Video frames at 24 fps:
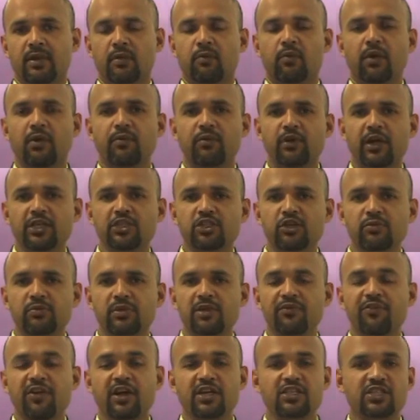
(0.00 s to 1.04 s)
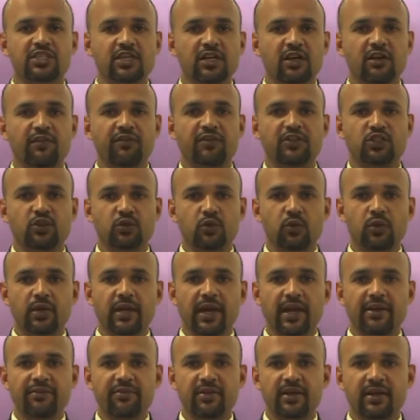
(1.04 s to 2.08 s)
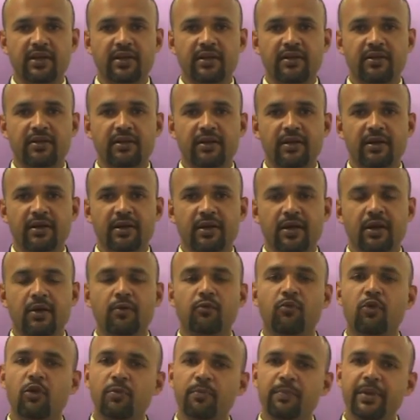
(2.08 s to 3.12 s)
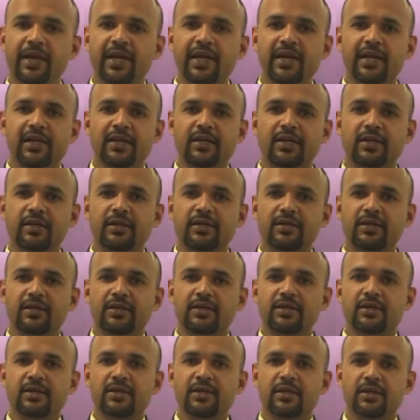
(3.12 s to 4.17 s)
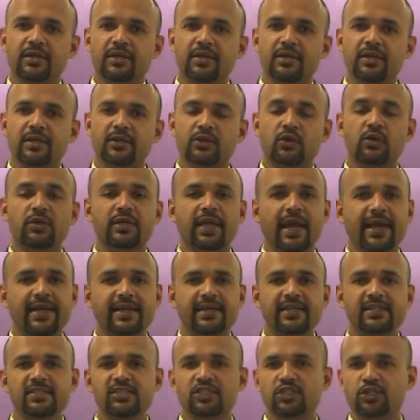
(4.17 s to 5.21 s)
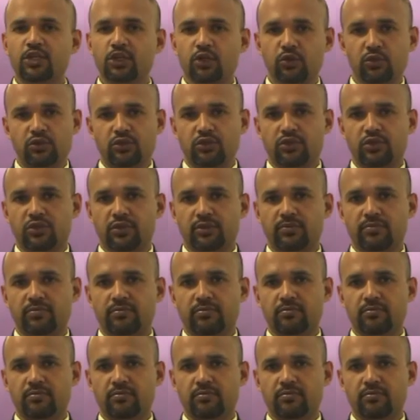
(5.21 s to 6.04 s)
One would assume the function of a screwdriver would be to tighten screws.